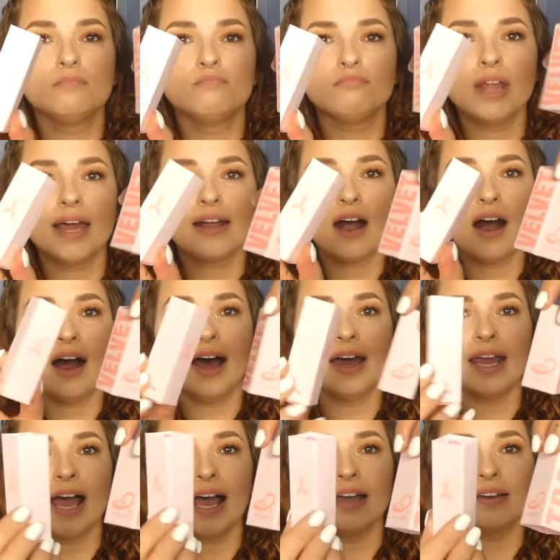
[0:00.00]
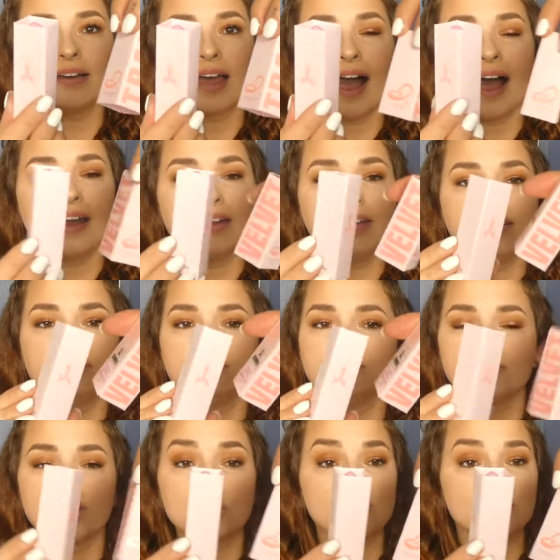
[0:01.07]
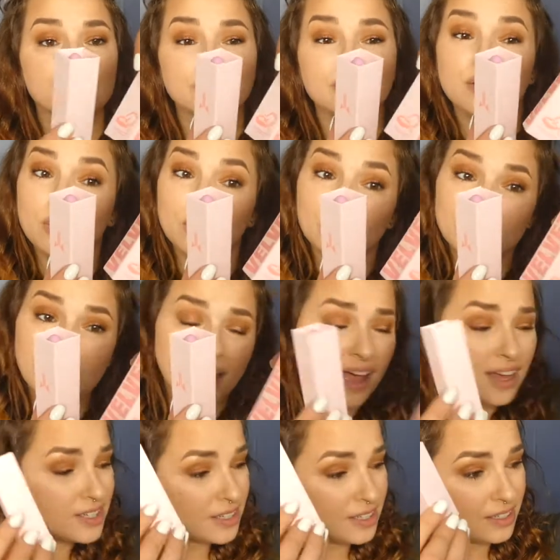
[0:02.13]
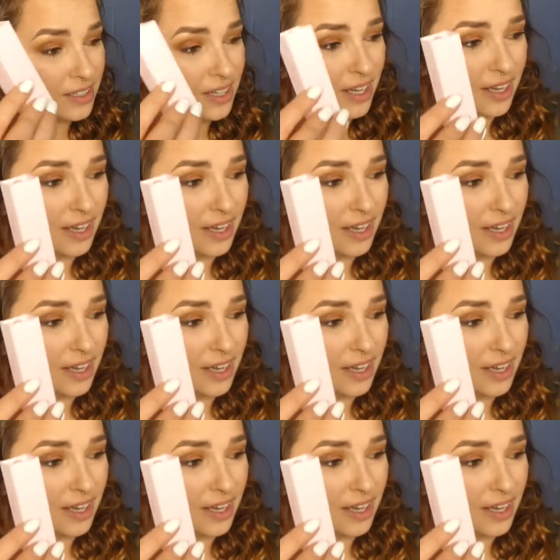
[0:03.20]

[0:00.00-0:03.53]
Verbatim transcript: like hard out carton. It's a really cool carton.